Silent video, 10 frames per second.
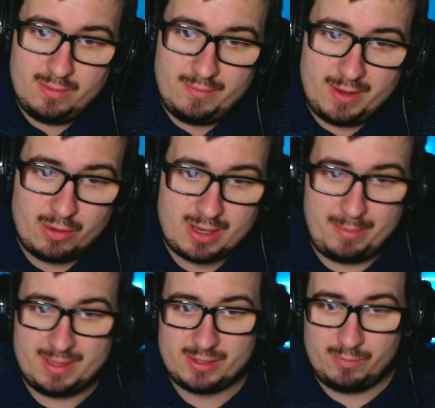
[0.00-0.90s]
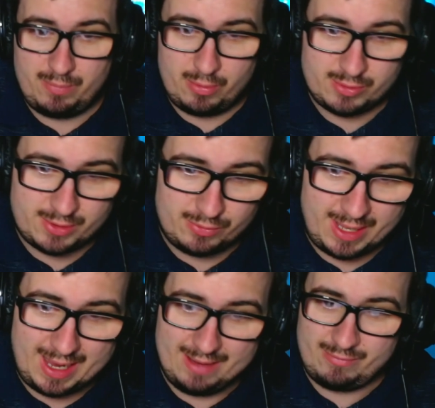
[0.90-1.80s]
where Okabe is supposed to
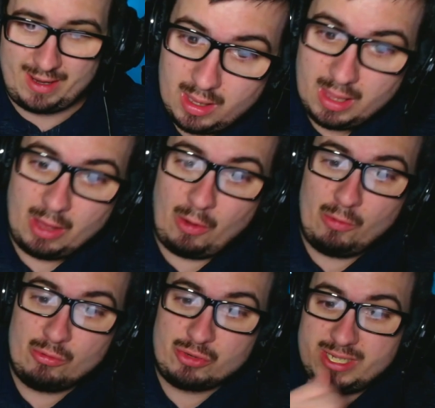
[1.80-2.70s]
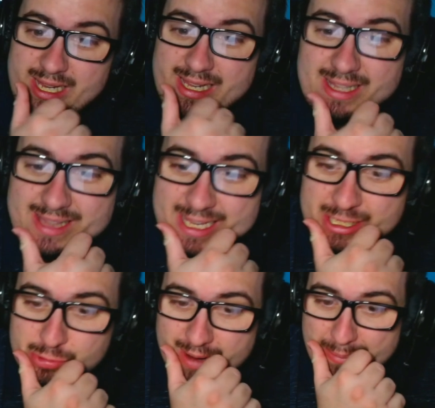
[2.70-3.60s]
die, right? Oh shit, they
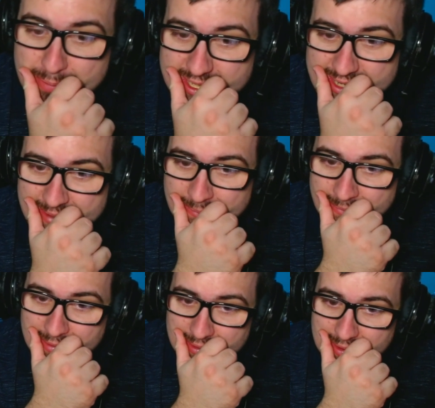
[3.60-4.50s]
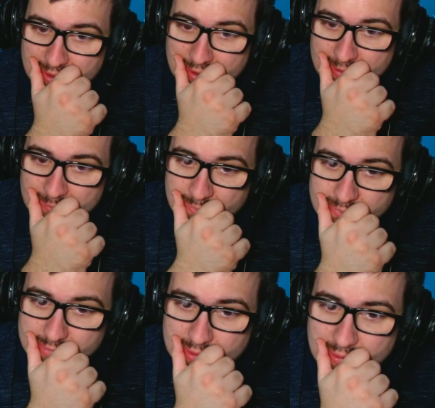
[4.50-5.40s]
trapped him! Oh
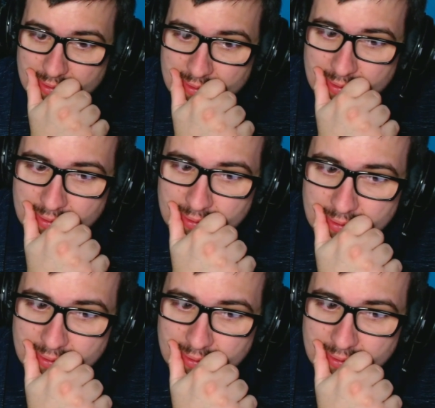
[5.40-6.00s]
my god,